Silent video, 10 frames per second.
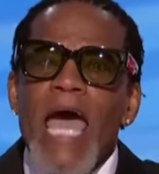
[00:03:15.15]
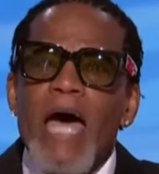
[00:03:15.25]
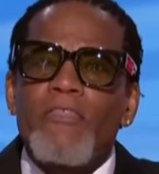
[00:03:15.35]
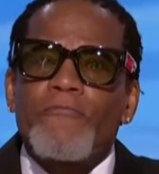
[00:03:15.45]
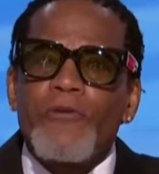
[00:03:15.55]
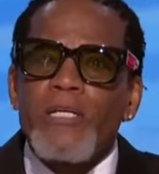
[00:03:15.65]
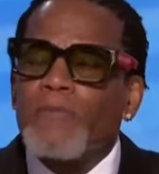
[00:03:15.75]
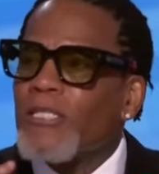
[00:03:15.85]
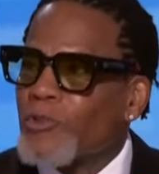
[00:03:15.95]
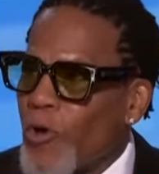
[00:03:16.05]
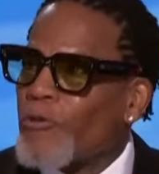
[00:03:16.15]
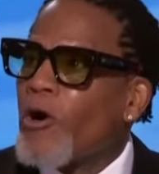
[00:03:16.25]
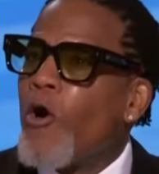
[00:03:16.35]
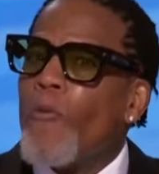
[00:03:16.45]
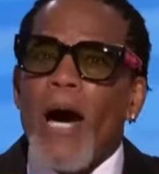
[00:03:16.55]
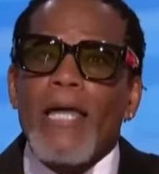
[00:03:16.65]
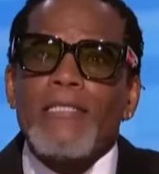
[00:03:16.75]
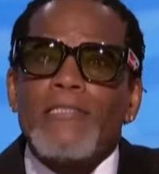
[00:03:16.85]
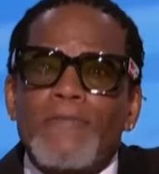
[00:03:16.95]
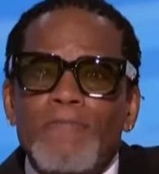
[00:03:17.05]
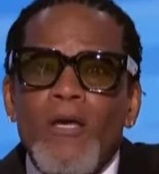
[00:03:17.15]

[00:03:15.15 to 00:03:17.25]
had the freedom to control their own bodies,